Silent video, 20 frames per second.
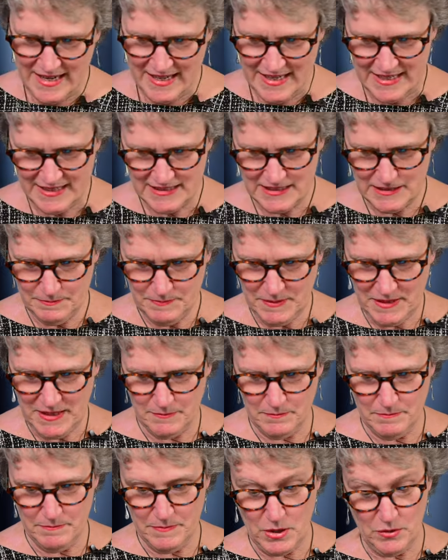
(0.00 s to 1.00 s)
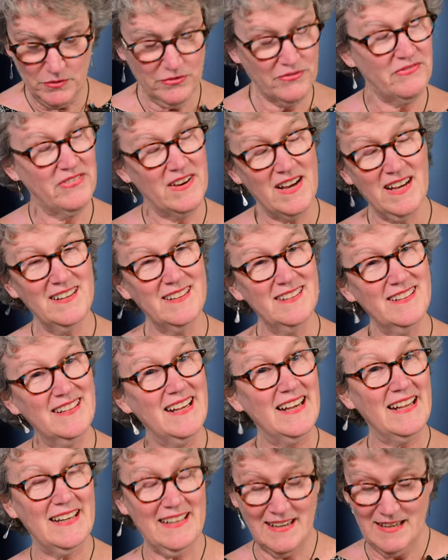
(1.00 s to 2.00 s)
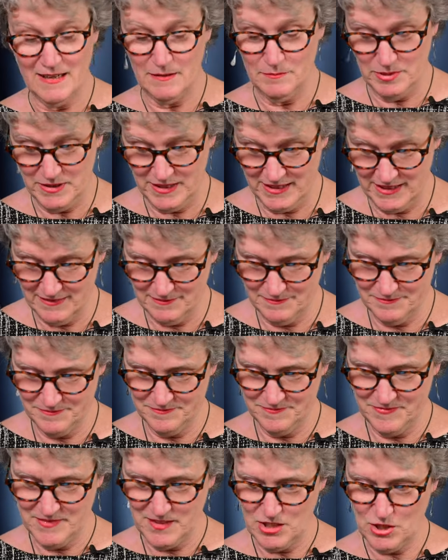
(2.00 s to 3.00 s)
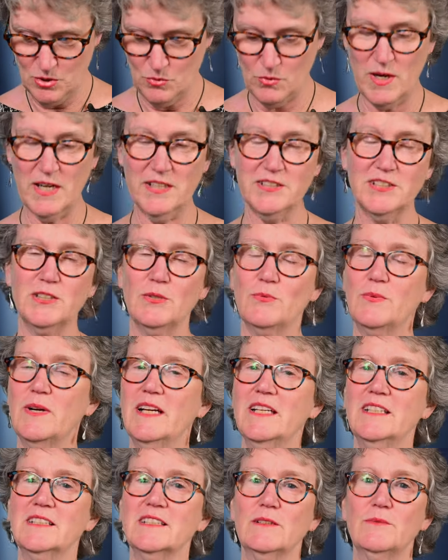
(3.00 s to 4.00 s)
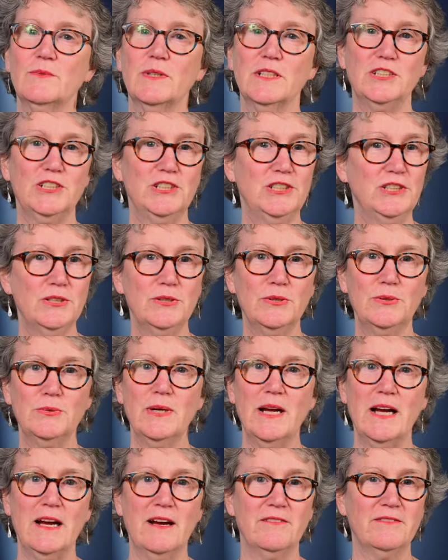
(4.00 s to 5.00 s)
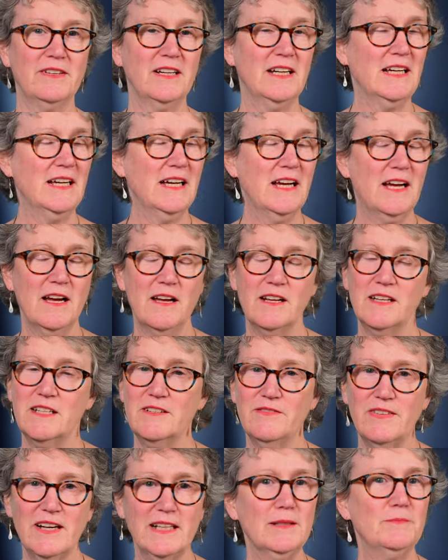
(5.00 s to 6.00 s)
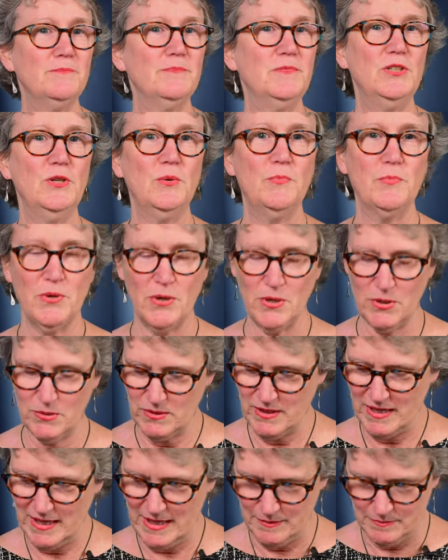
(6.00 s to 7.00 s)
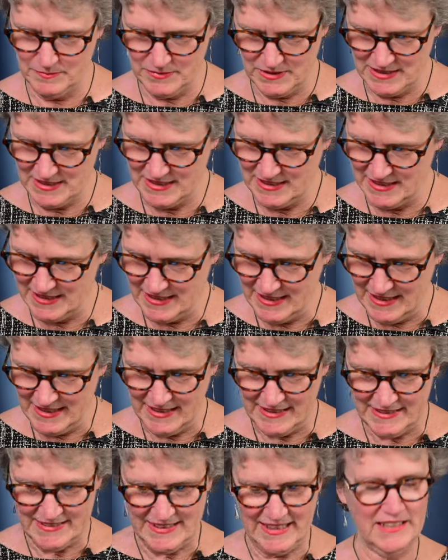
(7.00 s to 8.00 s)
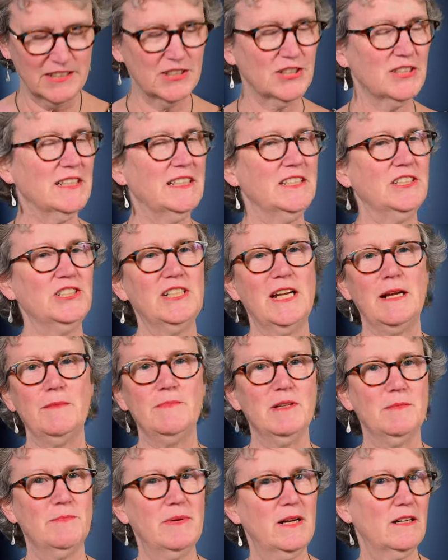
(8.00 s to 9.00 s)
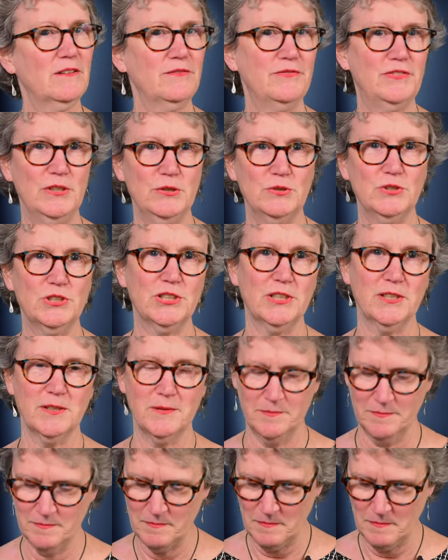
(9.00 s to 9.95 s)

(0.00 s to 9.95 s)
It's been both fun and humbling to watch the ways in which you have developed new programs, intentionally shaped a better future,